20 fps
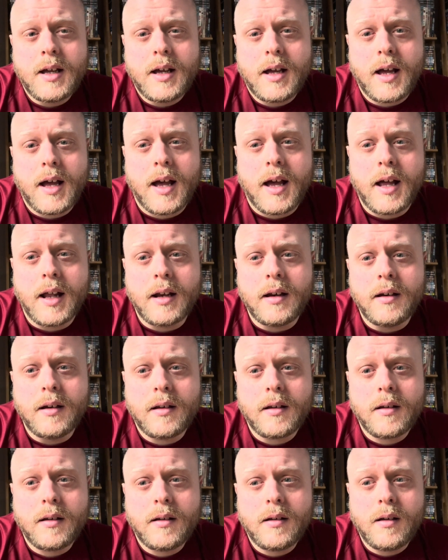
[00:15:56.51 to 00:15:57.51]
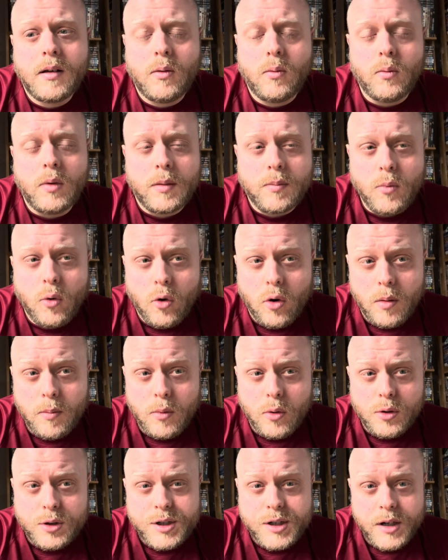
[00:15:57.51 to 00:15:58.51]
and with more and
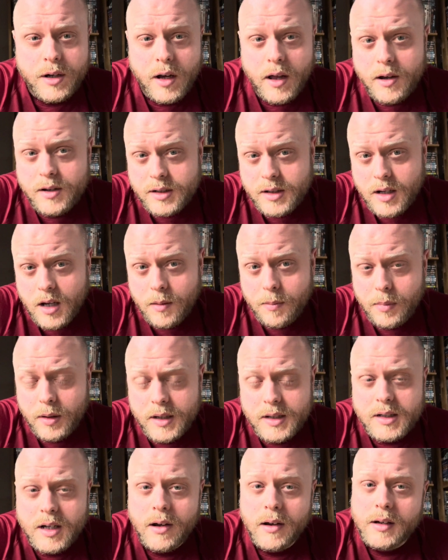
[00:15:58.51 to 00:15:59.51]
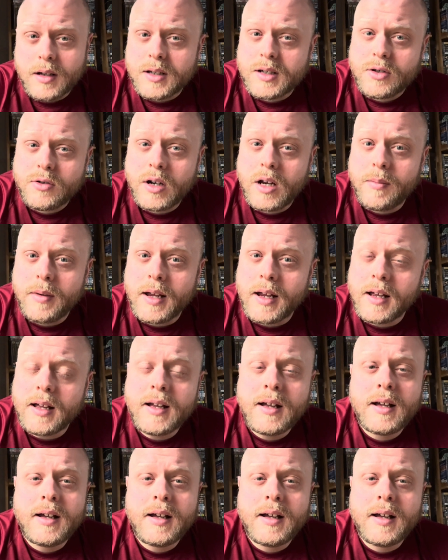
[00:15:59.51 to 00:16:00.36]
more studios and companies going to streaming,